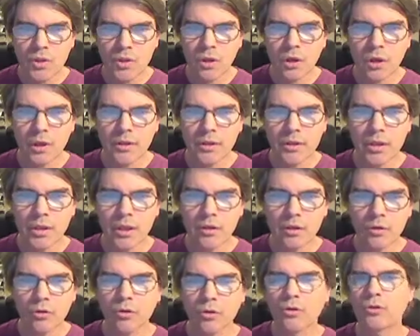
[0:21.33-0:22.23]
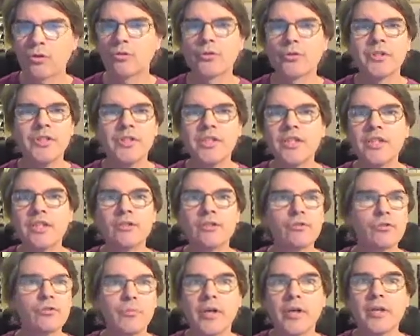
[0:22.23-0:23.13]
on or
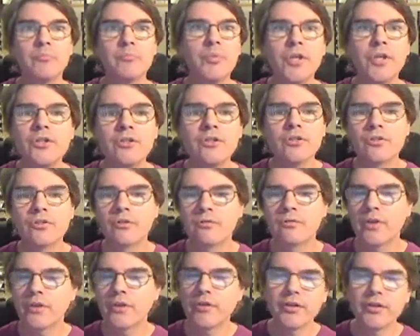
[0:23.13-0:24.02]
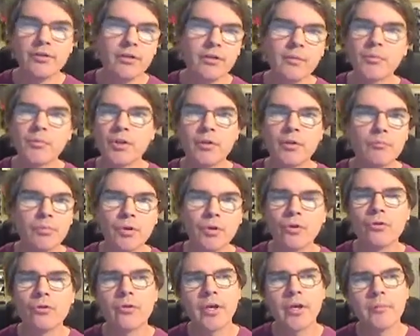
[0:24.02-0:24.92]
critiques or my opinions of various MLM
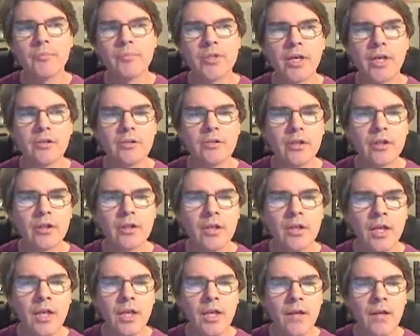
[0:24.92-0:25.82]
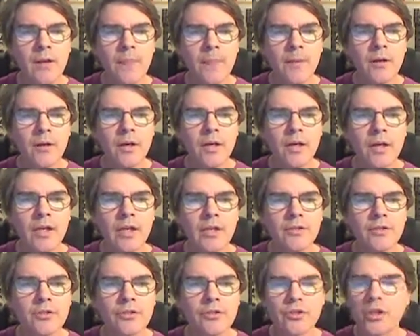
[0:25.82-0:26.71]
programs out there,
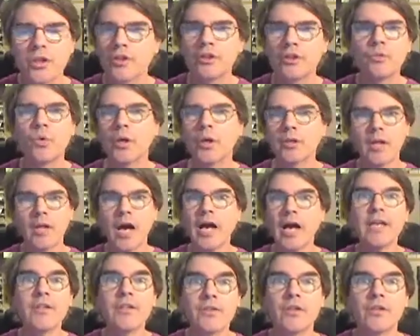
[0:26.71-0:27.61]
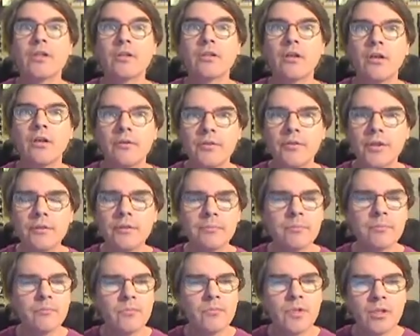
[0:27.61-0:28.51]
and just tell you what I think of it,
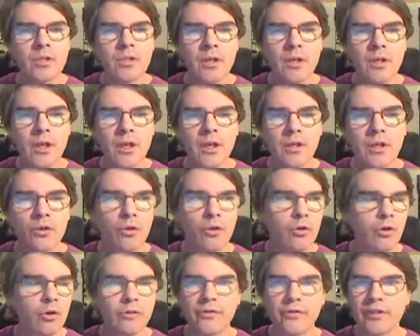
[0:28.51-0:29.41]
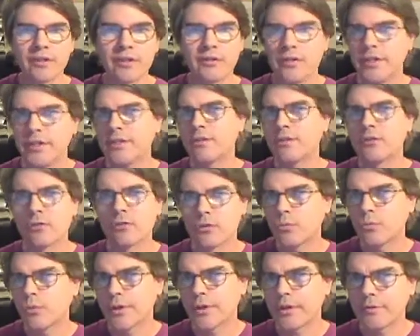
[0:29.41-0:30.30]
or if it's legal
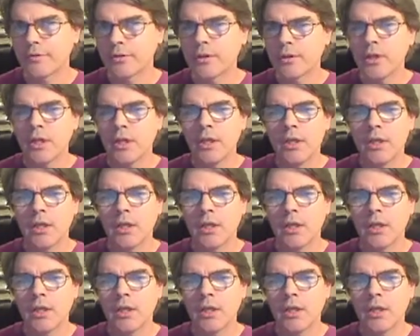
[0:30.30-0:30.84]
or whatever.